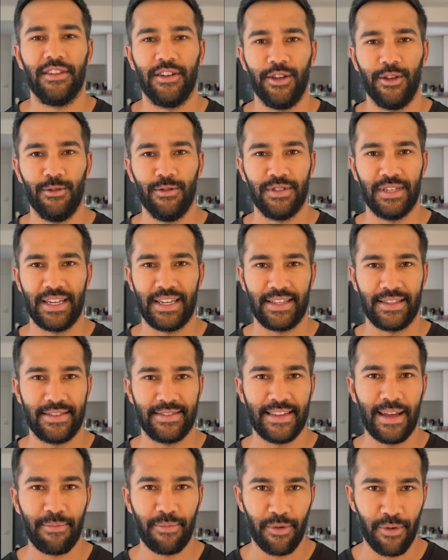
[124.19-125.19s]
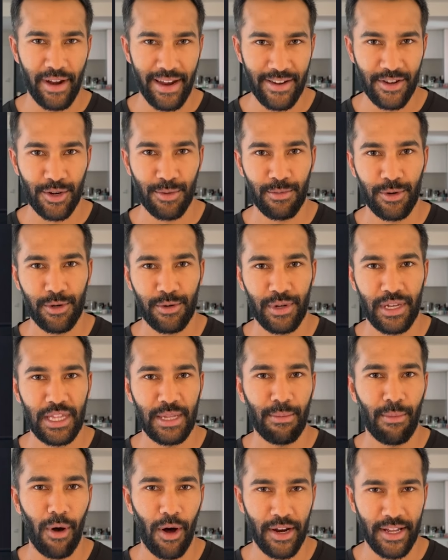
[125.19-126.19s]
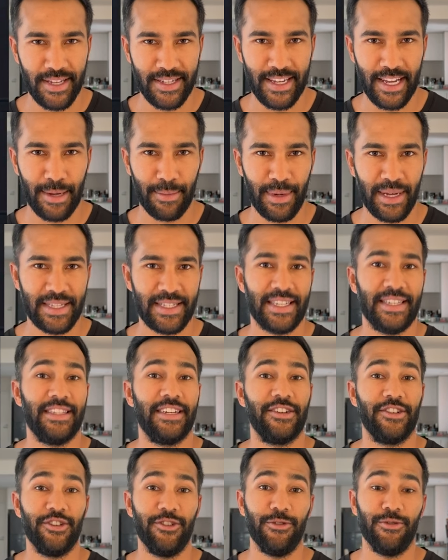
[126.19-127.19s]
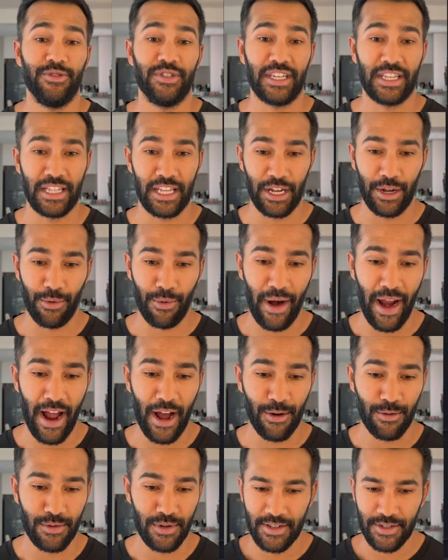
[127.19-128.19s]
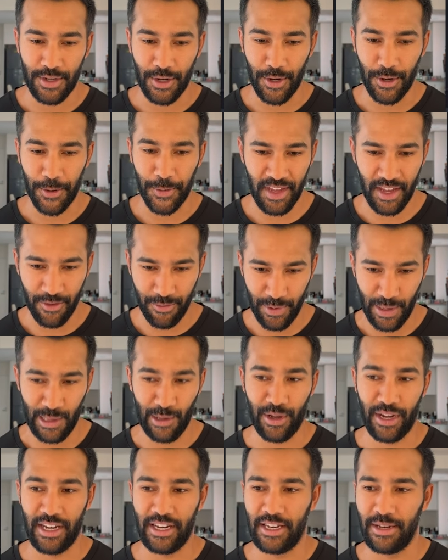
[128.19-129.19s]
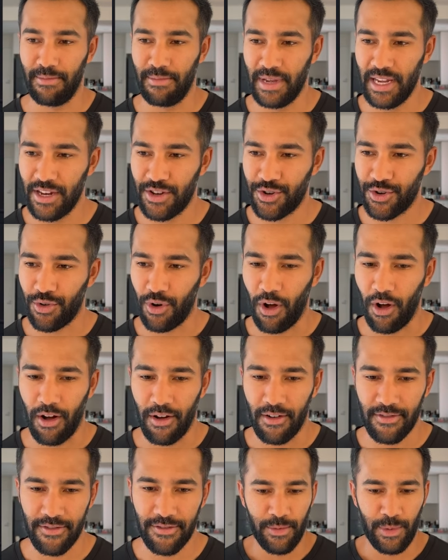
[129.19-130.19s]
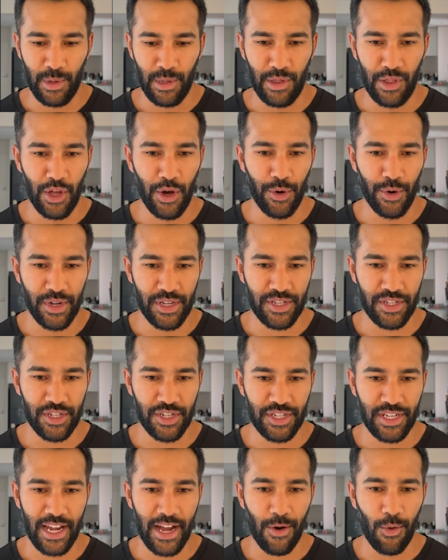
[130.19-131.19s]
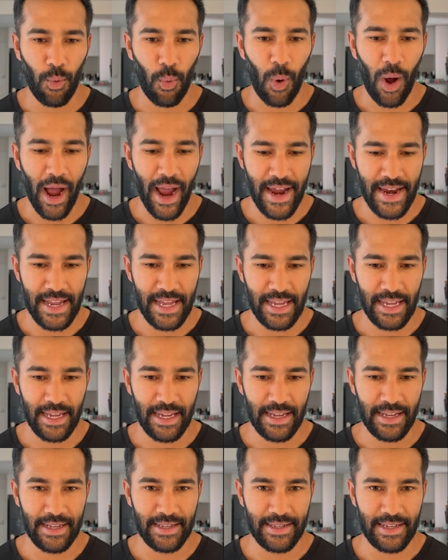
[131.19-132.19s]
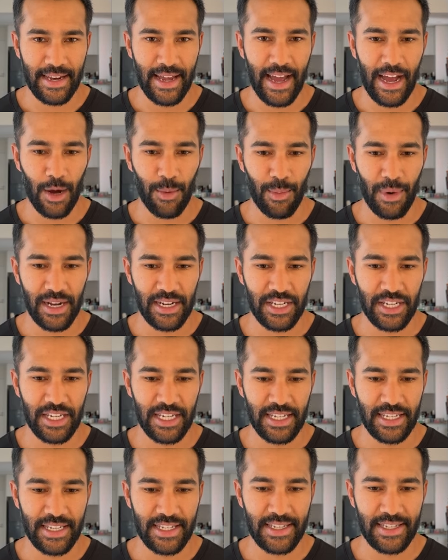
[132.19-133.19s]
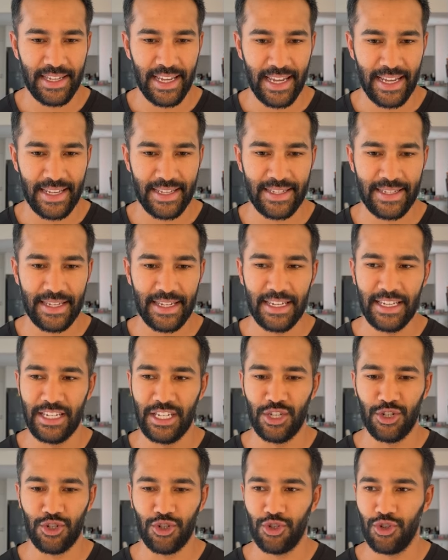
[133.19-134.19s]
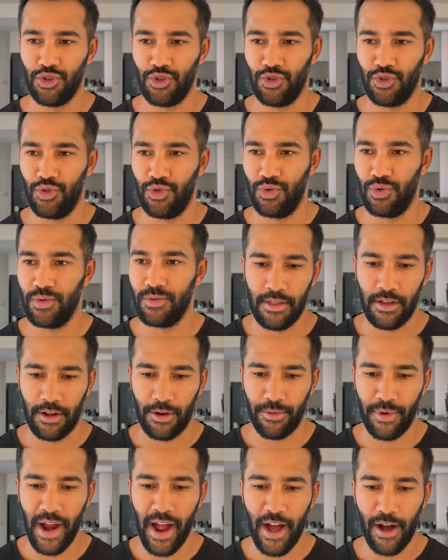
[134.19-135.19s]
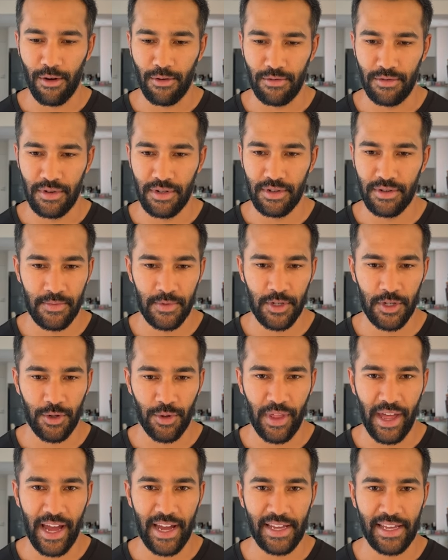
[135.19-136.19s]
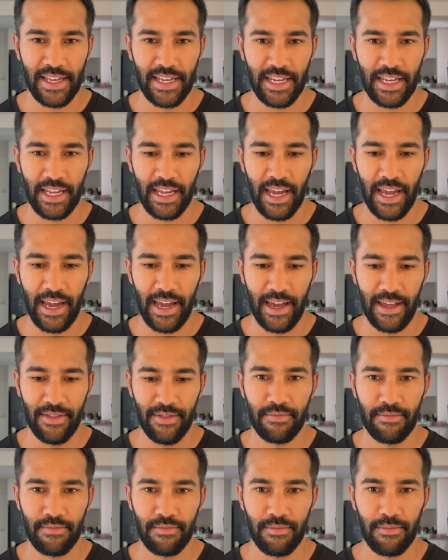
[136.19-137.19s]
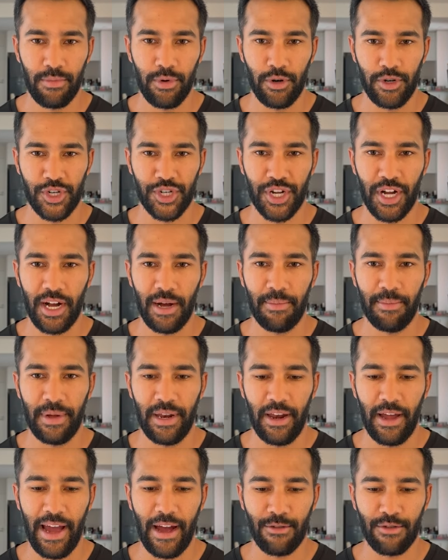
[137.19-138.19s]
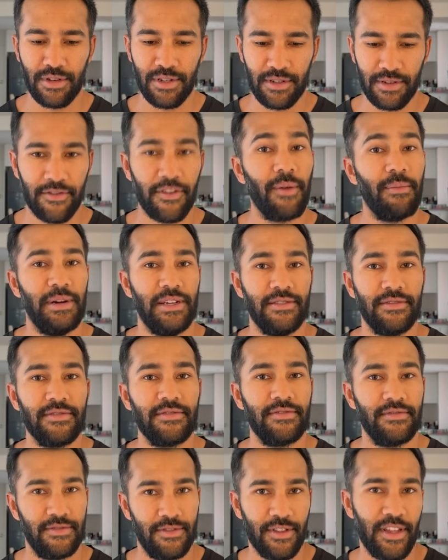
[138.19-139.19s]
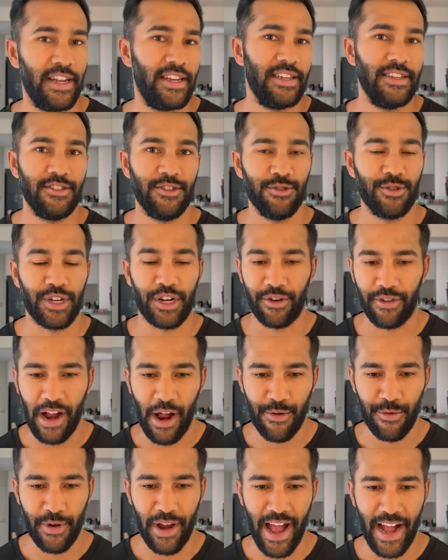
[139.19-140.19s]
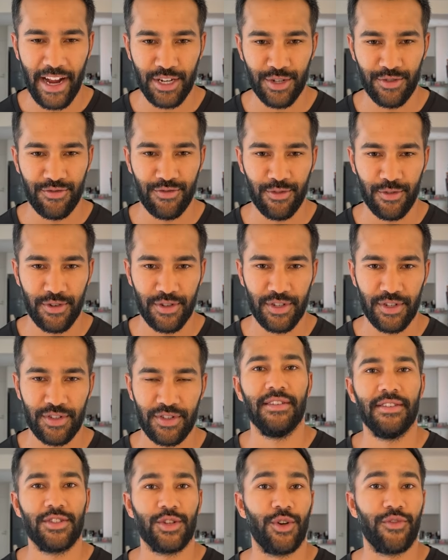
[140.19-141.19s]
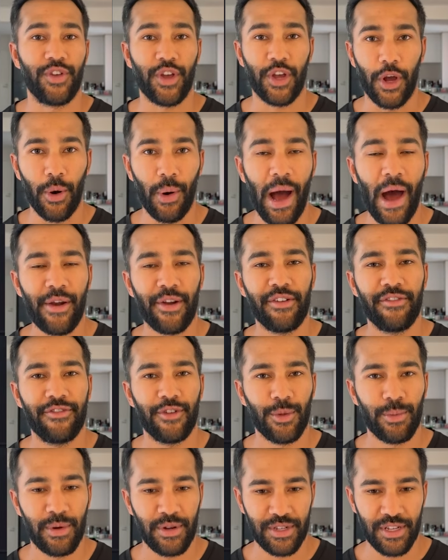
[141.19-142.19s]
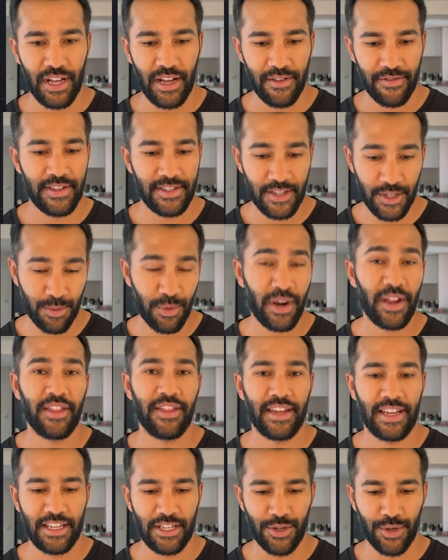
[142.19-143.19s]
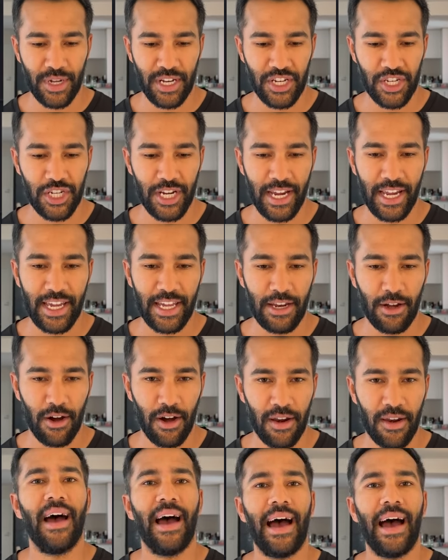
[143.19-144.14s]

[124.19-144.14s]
They're using separation between the body segments and they're using the ground. So if we look at Dimitrov, we'll notice just how wide he is and how much he sinks into the ground so that he can push up and out from it, so that he's using ground reaction forces. So if you go out and film yourself, this is one of the things you can check in on.